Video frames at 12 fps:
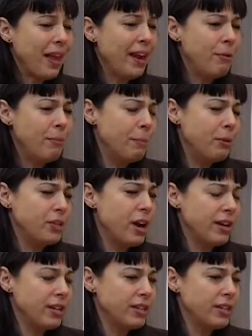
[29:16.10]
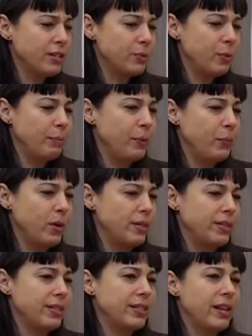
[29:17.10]
I remember talking to this woman
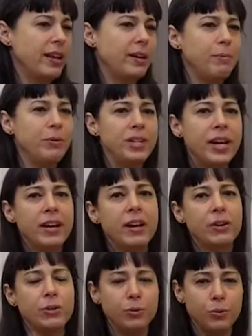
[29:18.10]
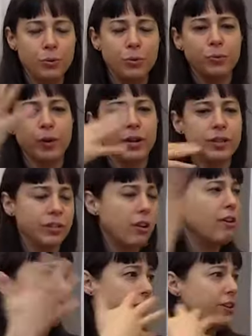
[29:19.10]
once in a bodega who was wearing a
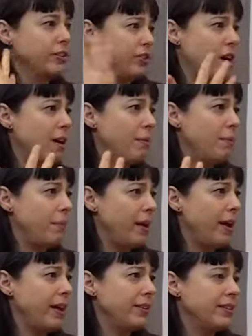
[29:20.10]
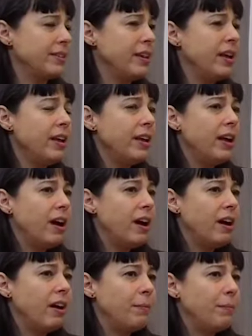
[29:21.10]
scarf, a hijab, and
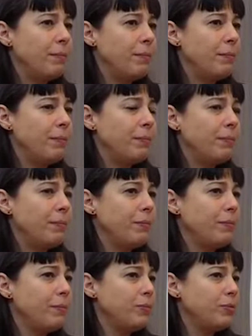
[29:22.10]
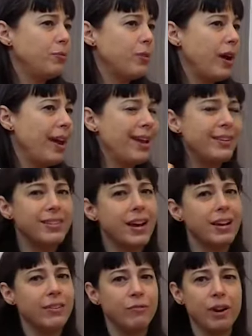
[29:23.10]
I had
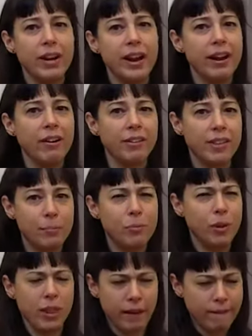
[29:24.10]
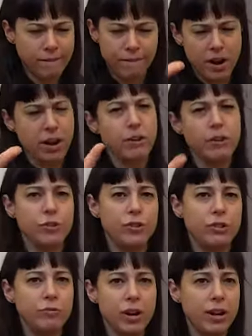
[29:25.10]
dyed red hair at that point, like fire
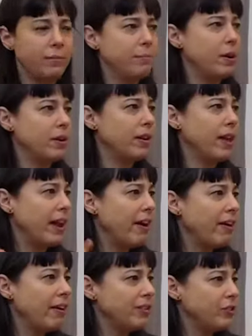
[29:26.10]
engine red punk hair. Mm-hmm.